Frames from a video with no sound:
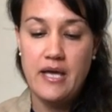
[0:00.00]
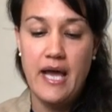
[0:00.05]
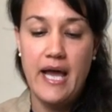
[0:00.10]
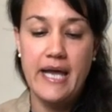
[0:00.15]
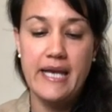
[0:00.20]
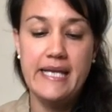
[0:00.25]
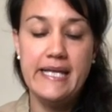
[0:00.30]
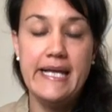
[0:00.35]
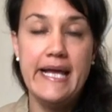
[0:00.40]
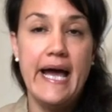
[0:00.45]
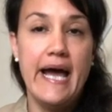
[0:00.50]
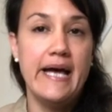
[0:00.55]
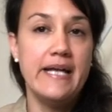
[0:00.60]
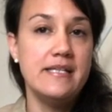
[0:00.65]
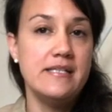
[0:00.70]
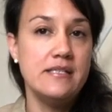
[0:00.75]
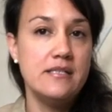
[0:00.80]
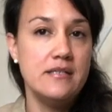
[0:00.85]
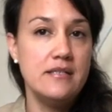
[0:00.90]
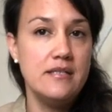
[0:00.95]
and he
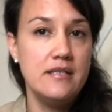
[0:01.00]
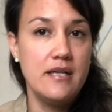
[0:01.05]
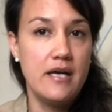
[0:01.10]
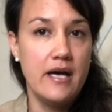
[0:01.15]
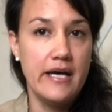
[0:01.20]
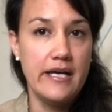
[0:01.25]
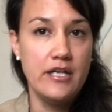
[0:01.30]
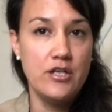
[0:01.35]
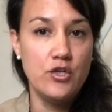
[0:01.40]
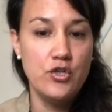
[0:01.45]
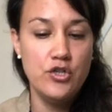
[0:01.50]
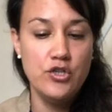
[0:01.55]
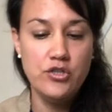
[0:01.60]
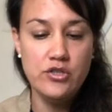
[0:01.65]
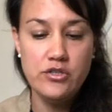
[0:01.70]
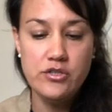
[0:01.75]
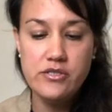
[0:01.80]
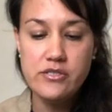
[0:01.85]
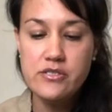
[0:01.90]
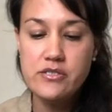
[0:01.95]
had nine
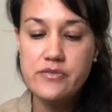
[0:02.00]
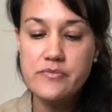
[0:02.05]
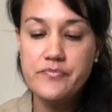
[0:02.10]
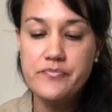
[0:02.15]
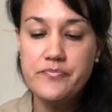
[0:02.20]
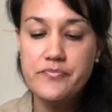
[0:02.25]
cooks,